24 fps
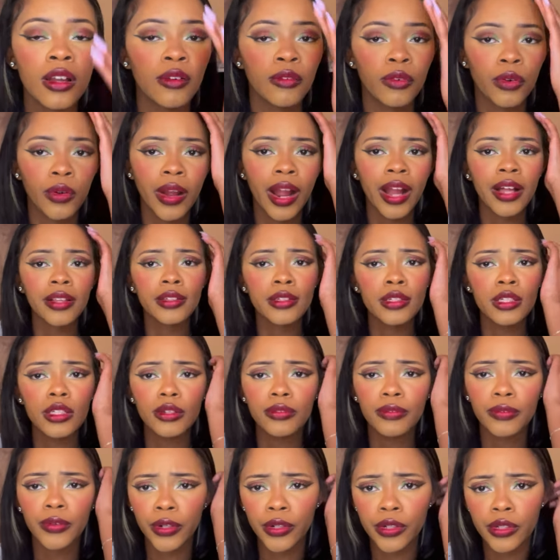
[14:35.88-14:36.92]
for at least the
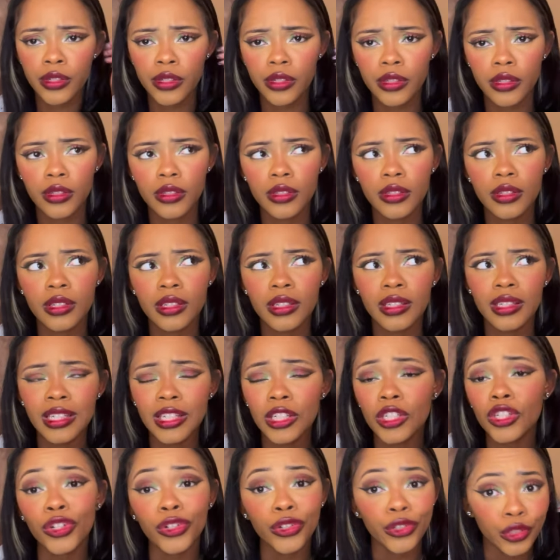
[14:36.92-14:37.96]
first
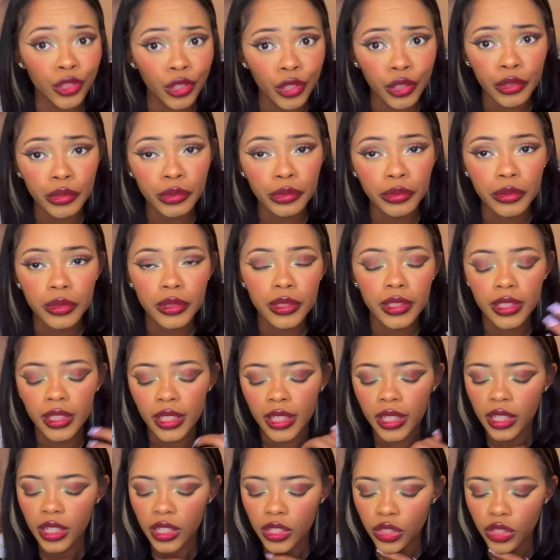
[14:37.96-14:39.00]
season or two.
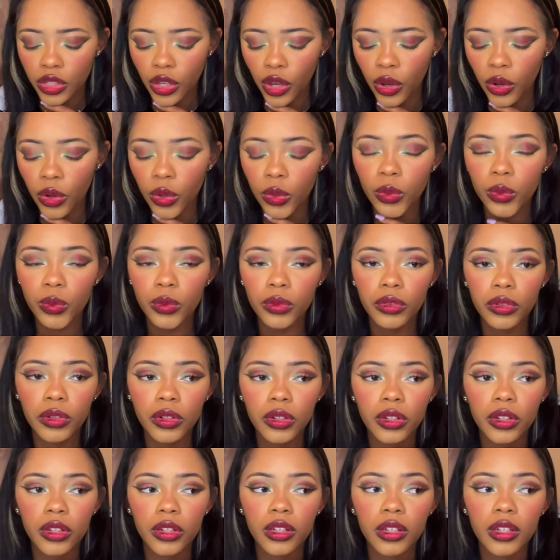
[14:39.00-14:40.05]
So
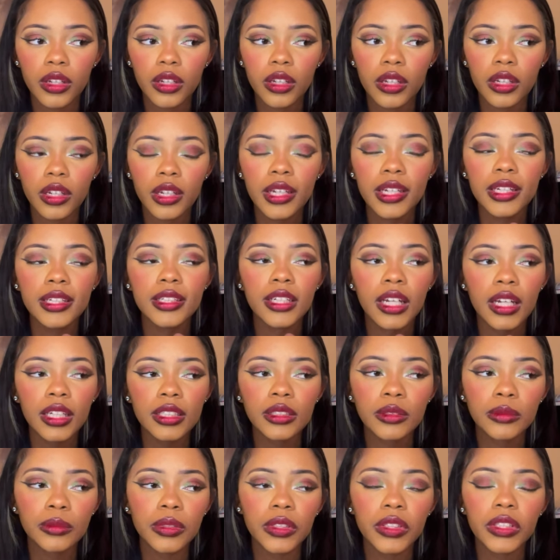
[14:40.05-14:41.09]
he
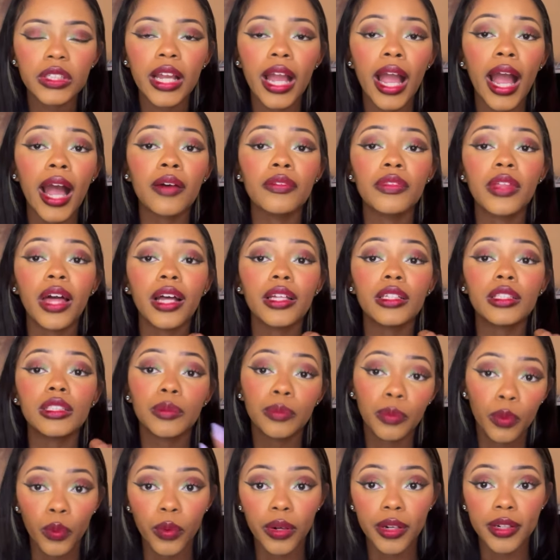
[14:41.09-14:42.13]
doesn't really have that
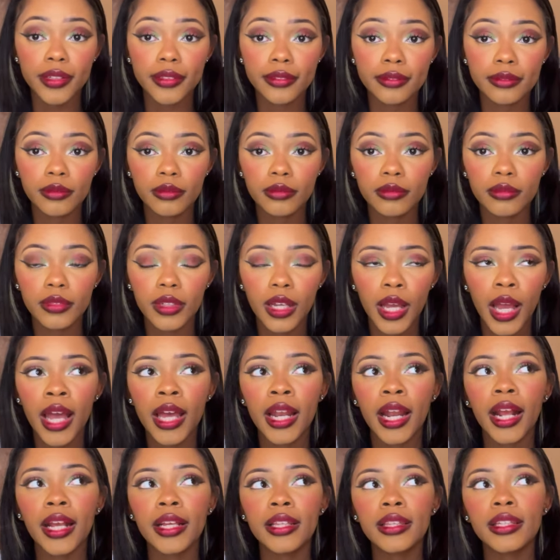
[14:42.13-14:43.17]
support. And
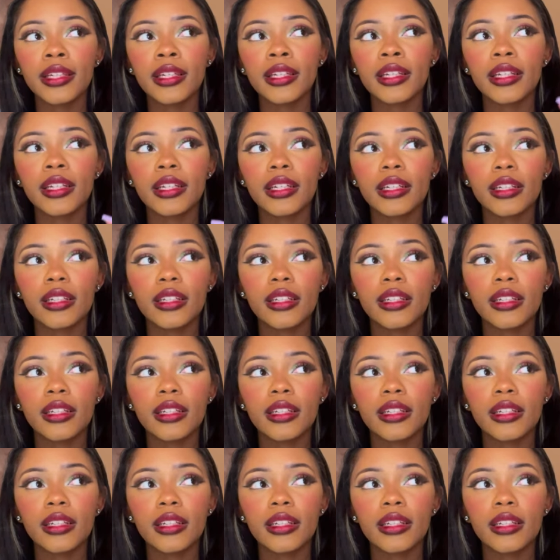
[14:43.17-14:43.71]
I think